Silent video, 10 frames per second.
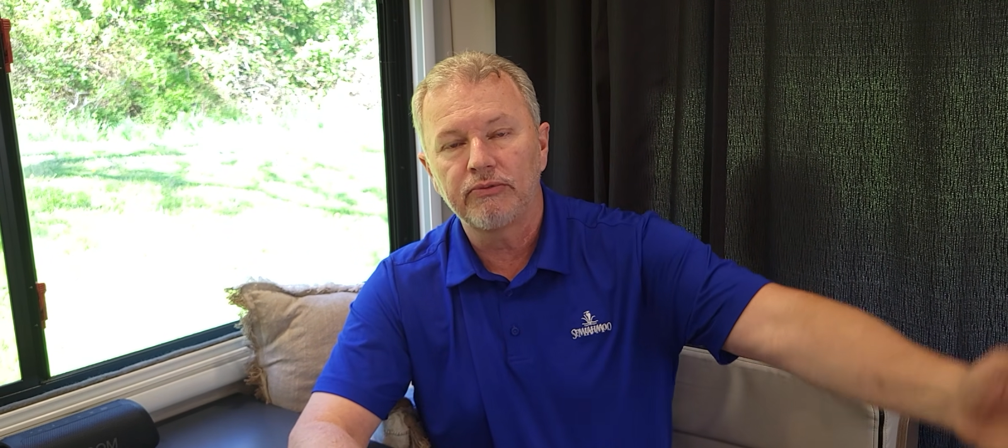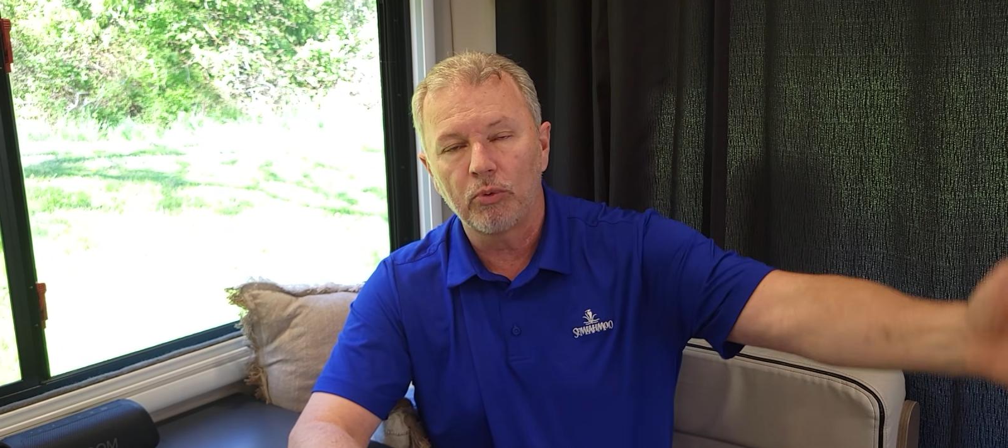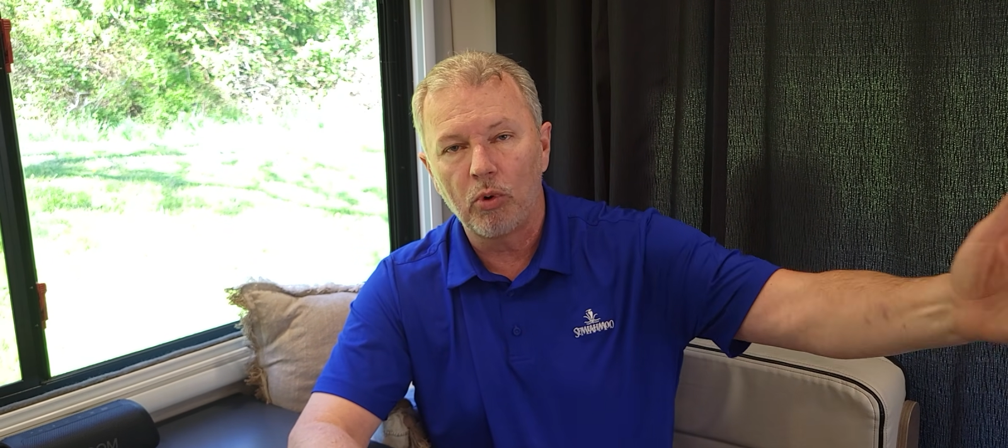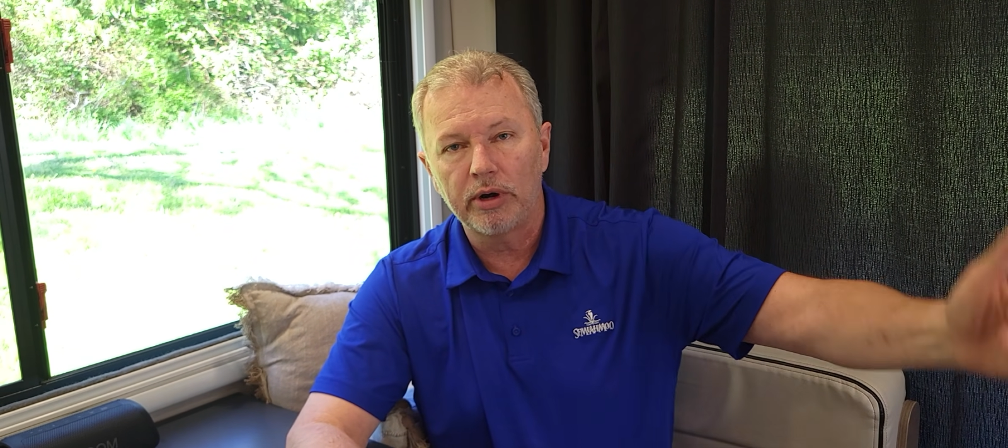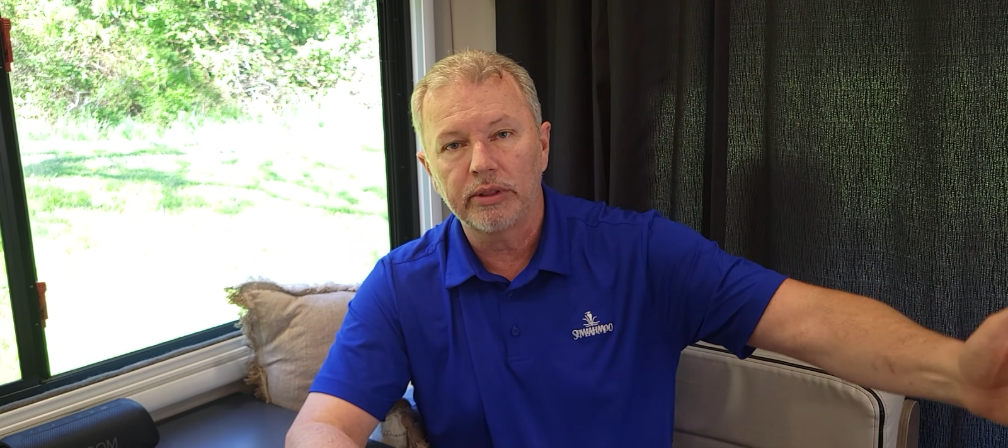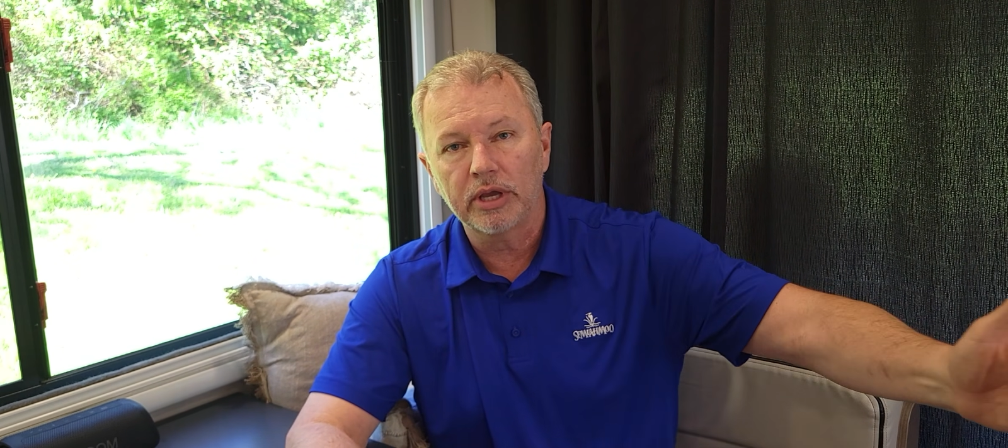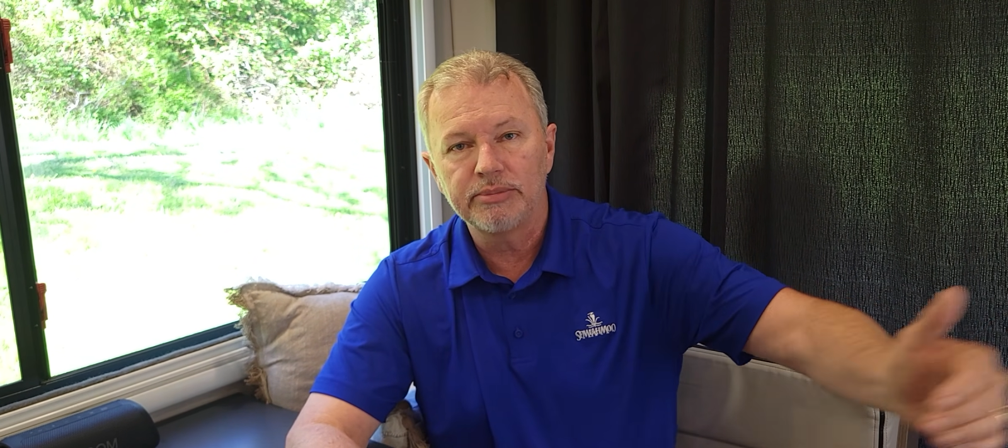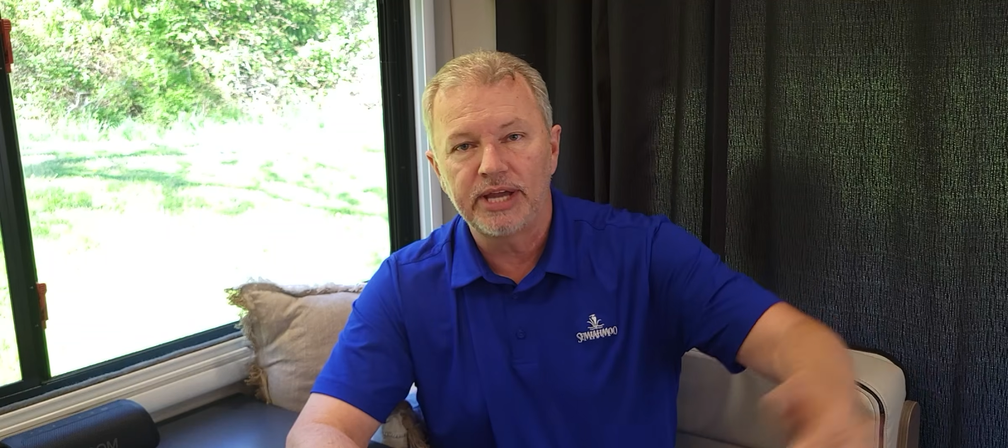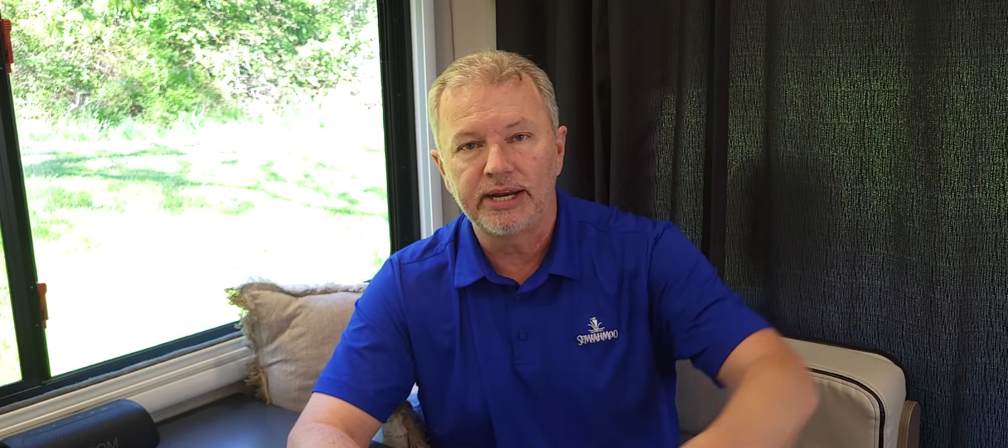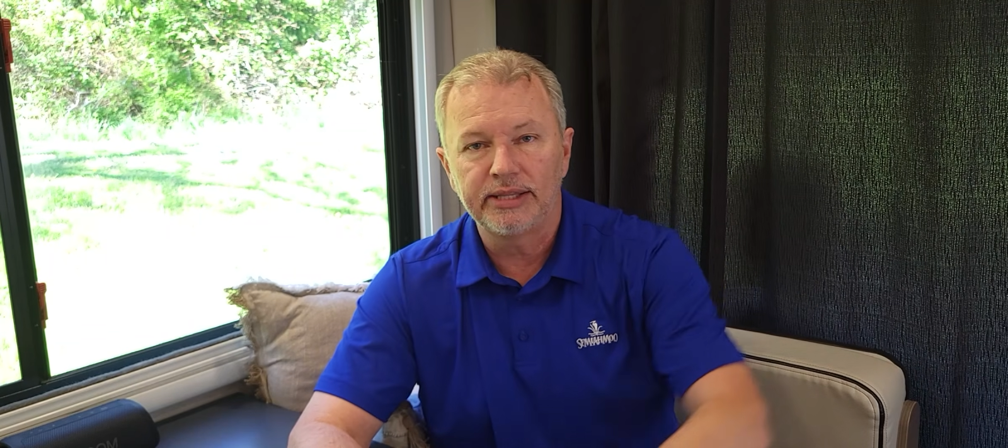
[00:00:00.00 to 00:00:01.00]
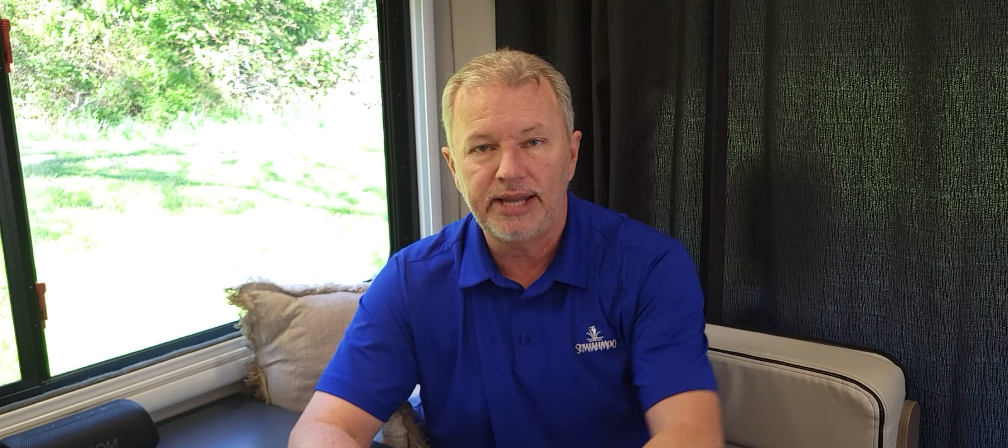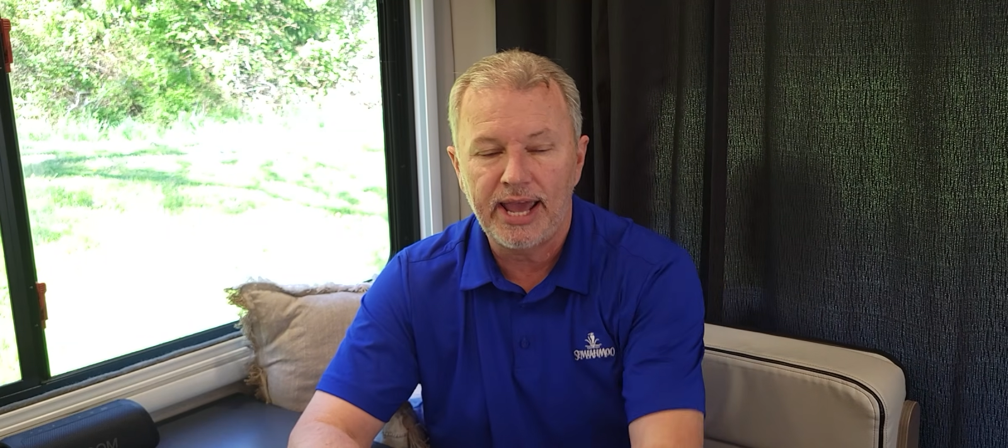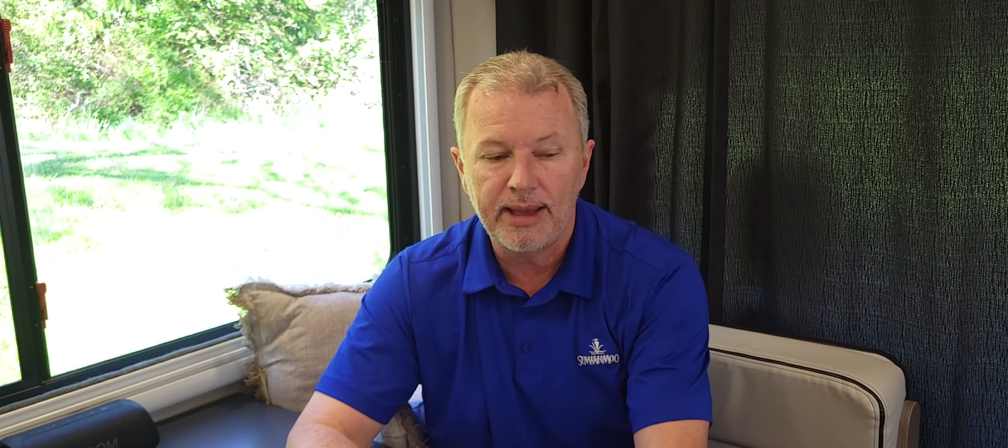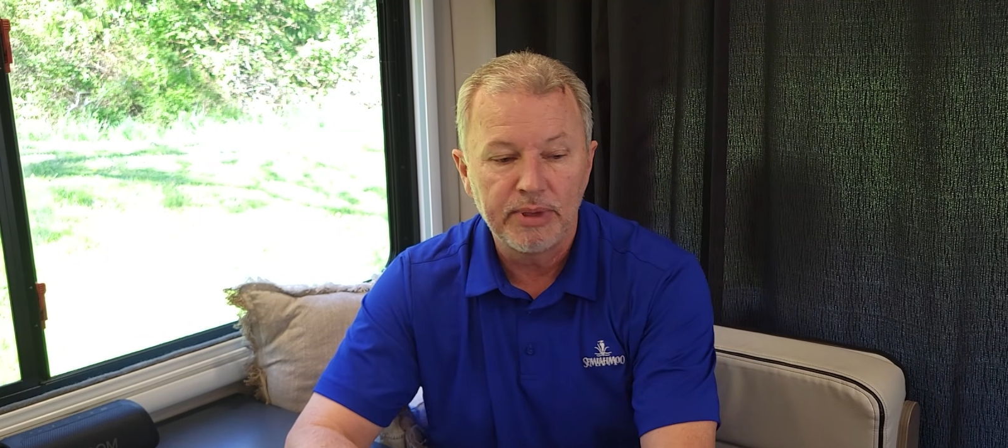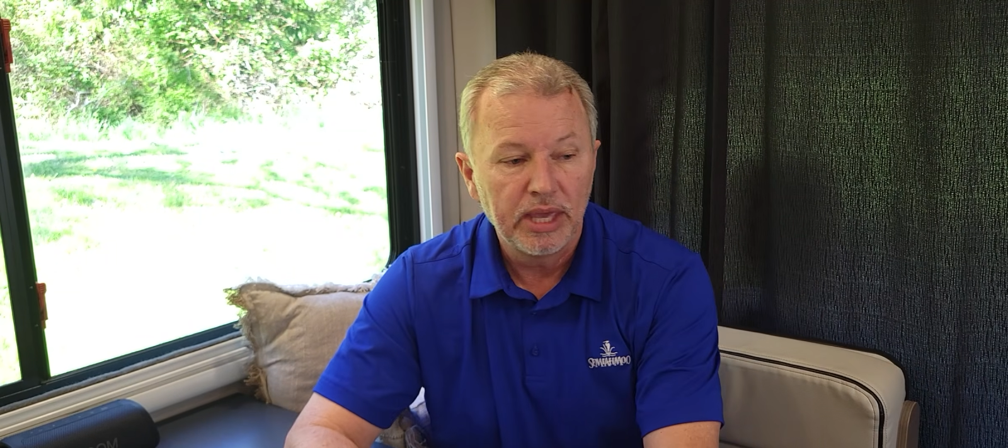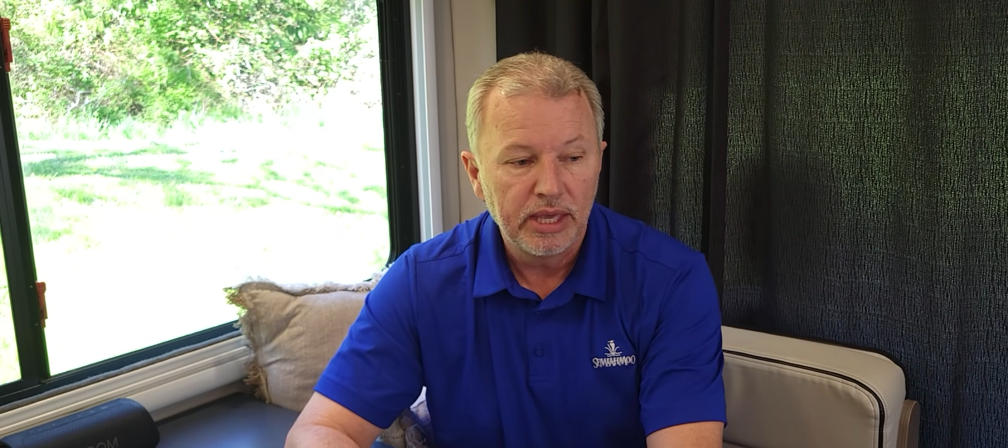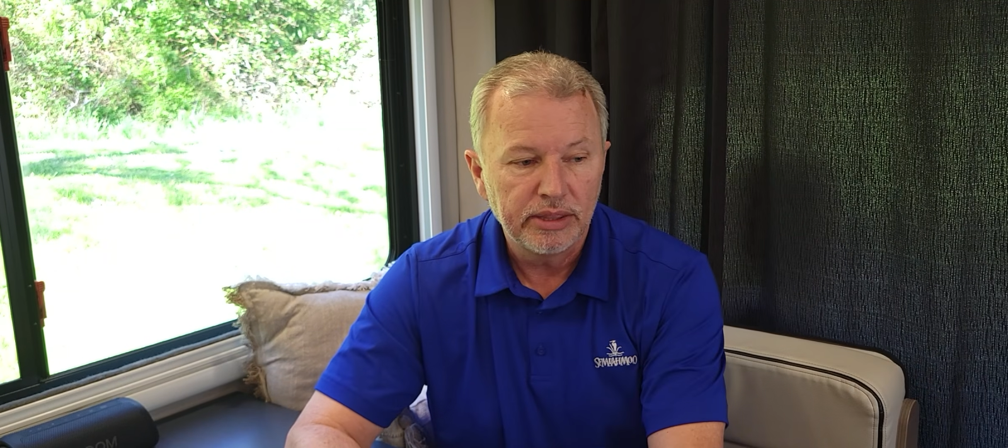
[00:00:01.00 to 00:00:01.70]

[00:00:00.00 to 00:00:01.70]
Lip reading: for water that comes out of the tap.